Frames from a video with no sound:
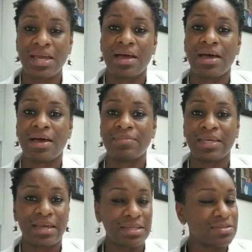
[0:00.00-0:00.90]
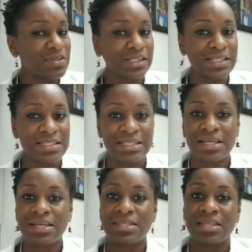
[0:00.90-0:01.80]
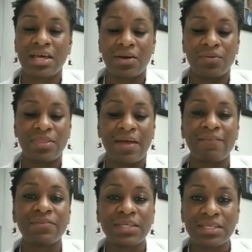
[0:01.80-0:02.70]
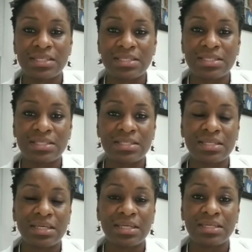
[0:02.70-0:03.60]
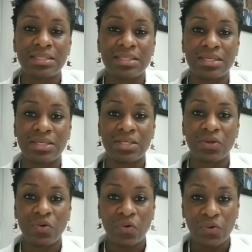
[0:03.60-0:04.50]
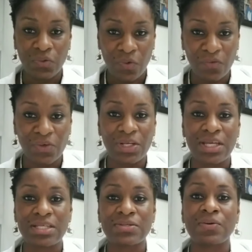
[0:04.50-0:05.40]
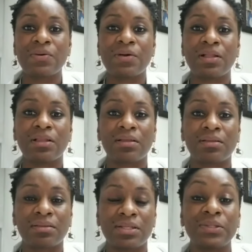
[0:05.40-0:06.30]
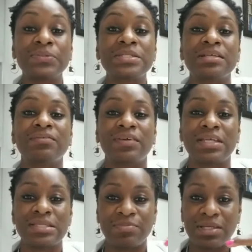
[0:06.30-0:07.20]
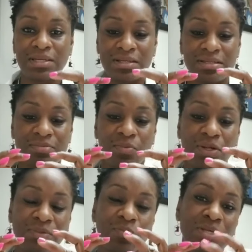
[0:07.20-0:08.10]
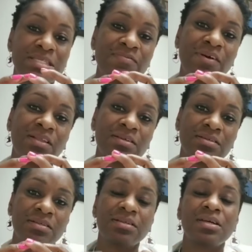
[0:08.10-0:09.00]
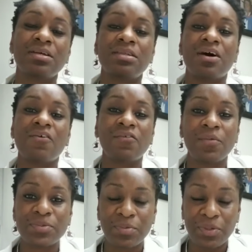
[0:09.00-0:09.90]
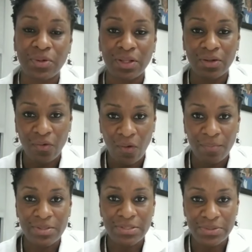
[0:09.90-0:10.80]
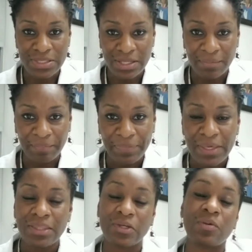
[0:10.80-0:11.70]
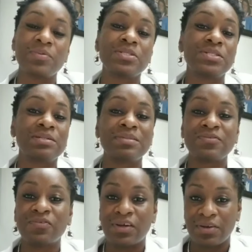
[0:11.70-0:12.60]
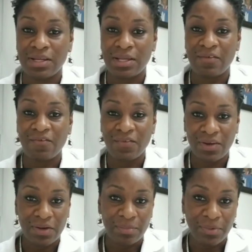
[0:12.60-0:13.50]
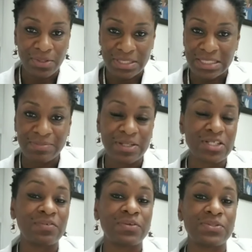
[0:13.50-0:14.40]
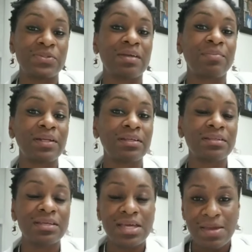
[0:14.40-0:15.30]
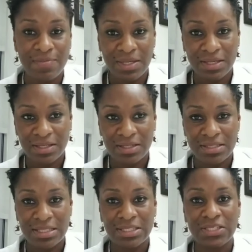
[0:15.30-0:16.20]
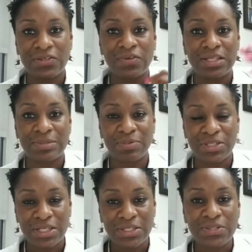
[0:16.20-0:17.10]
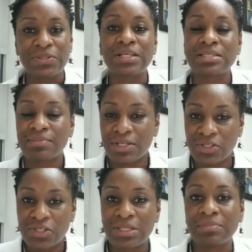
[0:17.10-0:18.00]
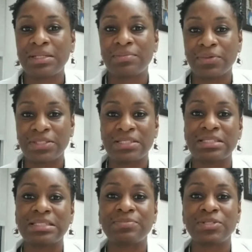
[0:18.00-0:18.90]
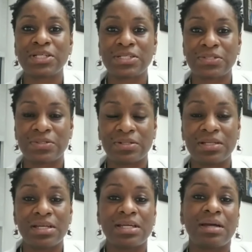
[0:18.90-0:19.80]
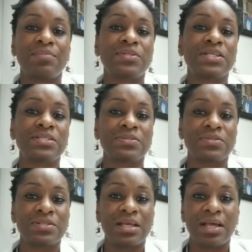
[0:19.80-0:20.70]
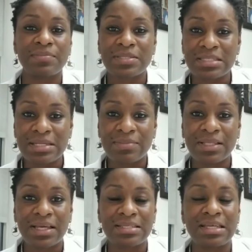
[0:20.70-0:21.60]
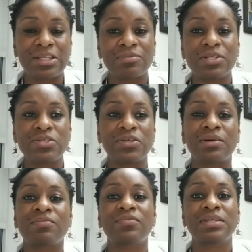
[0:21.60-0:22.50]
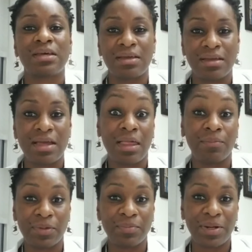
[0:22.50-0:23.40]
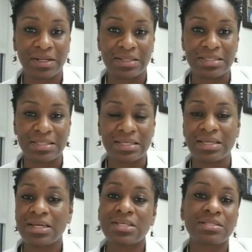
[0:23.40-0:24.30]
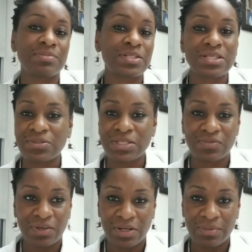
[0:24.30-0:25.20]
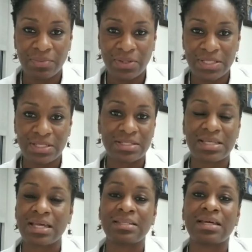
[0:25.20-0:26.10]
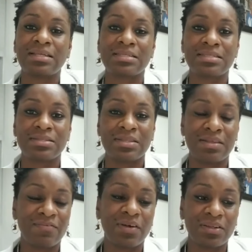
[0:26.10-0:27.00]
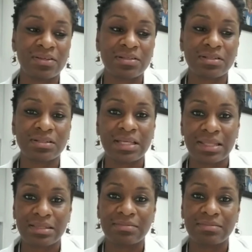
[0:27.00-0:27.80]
the egg is released. Now that phase in the ovary is called the luteal phase, because what was the follicle now forms what we call a corpus luteum. The corpus luteum is very, very important, especially if you do get pregnant, because it secretes progesterone and some estrogen, but the importance is progesterone, and progesterone helps to stabilize the endometrium to help with pregnancy. So progesterone is very important, and that the follicle that